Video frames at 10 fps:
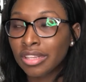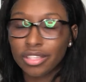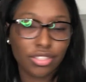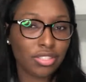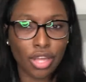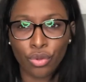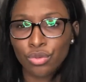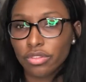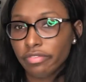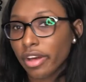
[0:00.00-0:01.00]
There she's like,
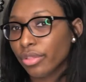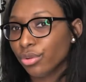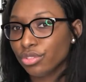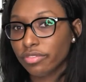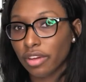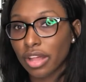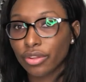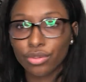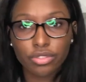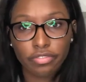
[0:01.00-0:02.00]
who's the father? Who's the father?
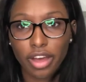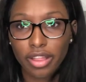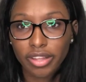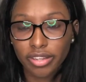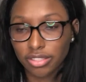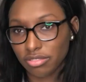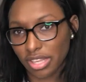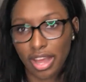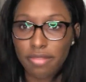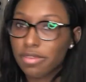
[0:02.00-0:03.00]
Who's the father? And she's
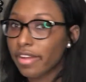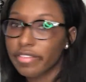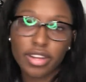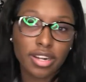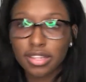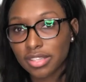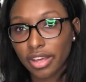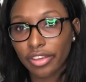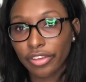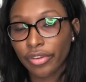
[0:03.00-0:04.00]
like, I'm never gonna
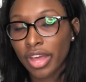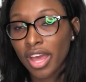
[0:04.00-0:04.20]
tell you.